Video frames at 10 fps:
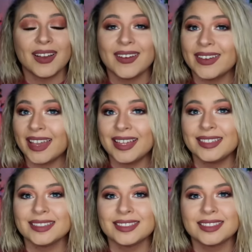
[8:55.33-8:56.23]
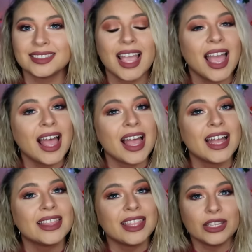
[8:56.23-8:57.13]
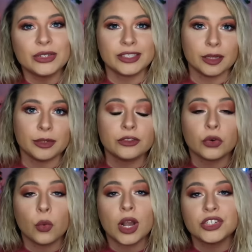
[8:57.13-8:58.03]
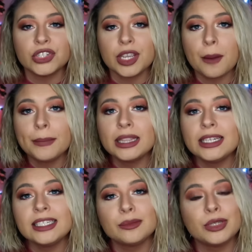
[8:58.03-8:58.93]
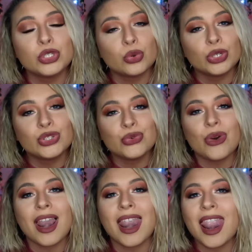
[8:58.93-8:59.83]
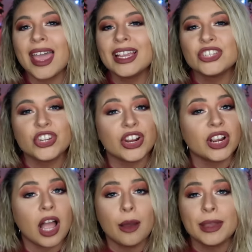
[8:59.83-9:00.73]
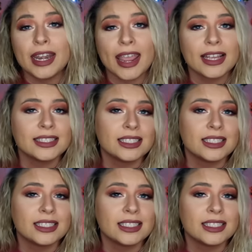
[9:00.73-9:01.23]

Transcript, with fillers: Okay? Thank you so much for watching. Please be sure to like, share, comment, and